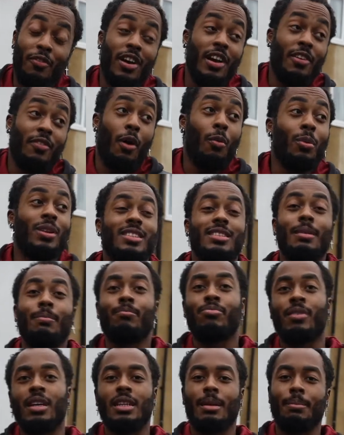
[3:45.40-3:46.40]
if I wanted to
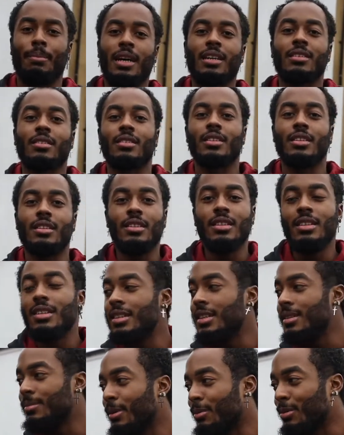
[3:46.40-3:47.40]
break the bank on it.
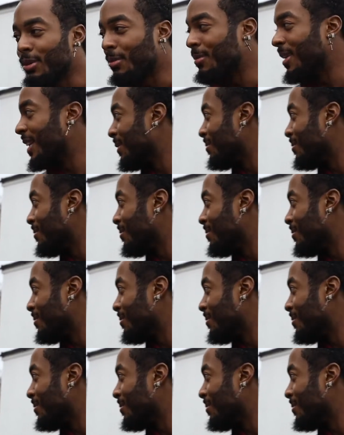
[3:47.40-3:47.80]
But we're not making